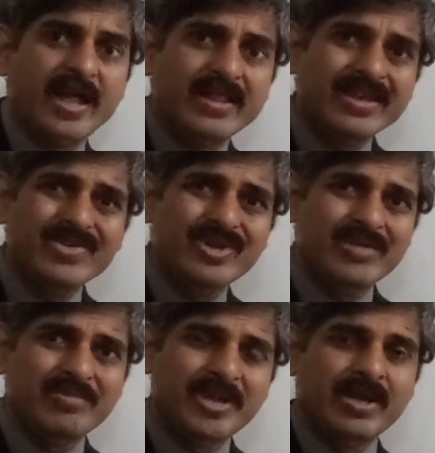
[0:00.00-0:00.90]
and then you
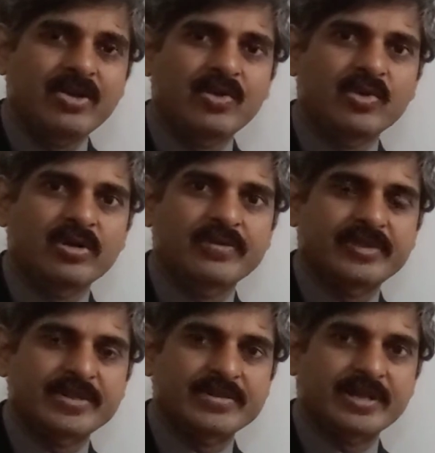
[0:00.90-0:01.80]
can make a note of this,